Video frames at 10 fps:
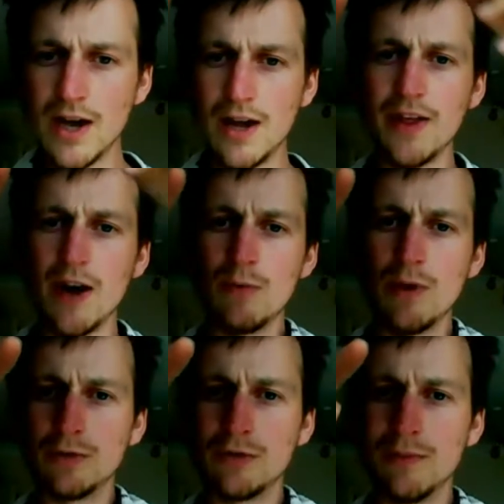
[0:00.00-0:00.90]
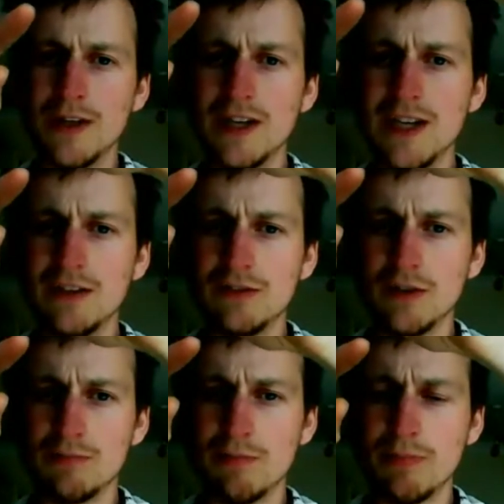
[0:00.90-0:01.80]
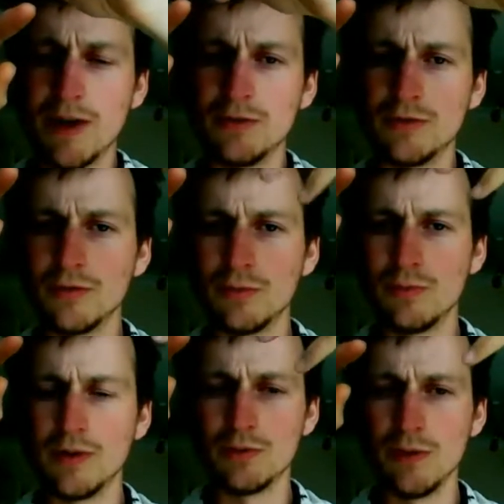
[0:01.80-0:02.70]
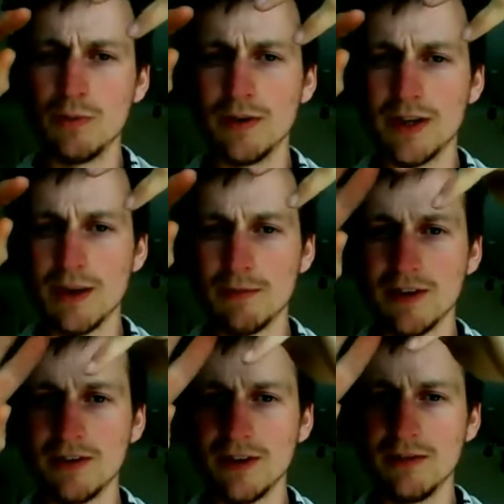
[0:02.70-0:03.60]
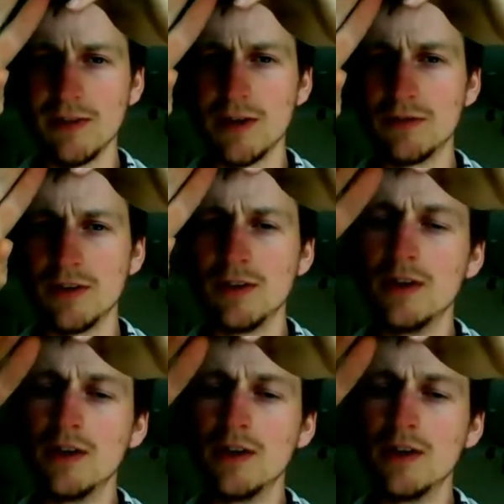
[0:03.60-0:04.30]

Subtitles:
and that will ultimately lead to proposals which we want to democratically vote on.